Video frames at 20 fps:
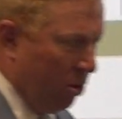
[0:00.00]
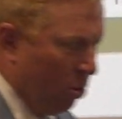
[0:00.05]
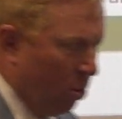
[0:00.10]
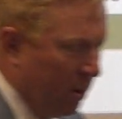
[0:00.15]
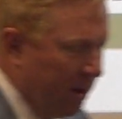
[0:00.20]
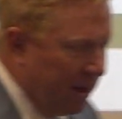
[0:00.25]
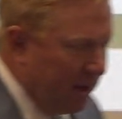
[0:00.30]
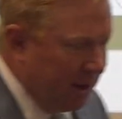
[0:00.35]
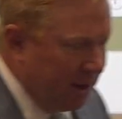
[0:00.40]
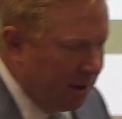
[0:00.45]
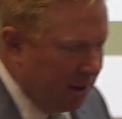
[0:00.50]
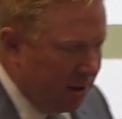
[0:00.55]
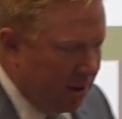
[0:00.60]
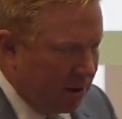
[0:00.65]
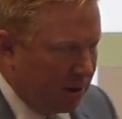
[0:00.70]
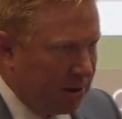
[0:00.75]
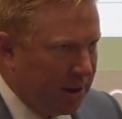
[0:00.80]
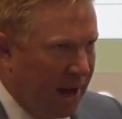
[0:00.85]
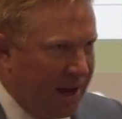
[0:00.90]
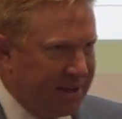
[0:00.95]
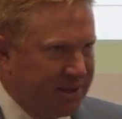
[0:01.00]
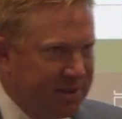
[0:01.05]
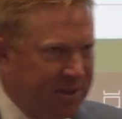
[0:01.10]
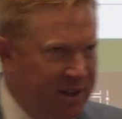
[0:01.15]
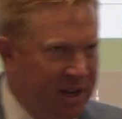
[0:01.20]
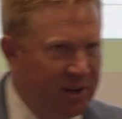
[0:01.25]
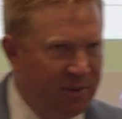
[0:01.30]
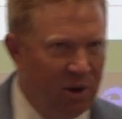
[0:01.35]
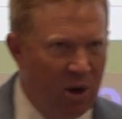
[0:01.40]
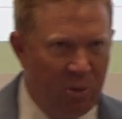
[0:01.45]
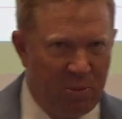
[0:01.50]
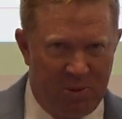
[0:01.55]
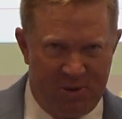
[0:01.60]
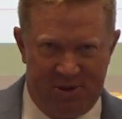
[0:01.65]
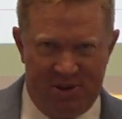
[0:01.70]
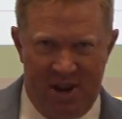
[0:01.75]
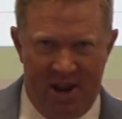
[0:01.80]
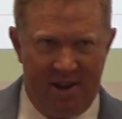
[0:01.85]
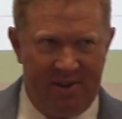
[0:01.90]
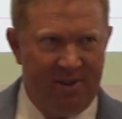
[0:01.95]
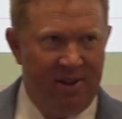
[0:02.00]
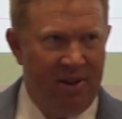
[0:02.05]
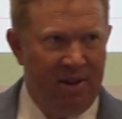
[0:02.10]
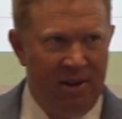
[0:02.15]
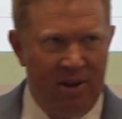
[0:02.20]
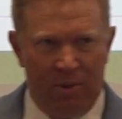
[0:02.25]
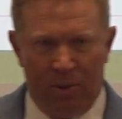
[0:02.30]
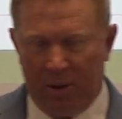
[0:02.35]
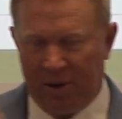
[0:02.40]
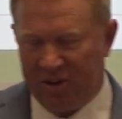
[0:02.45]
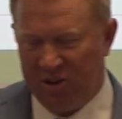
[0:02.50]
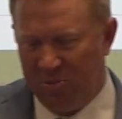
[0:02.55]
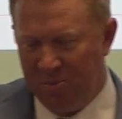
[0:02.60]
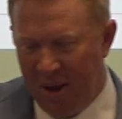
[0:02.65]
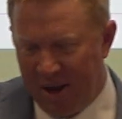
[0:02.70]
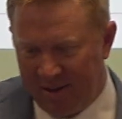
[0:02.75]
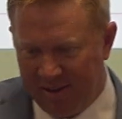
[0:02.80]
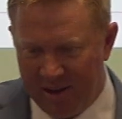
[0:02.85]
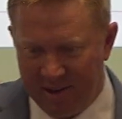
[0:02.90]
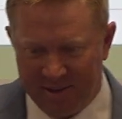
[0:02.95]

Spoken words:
we got 0%. We were expecting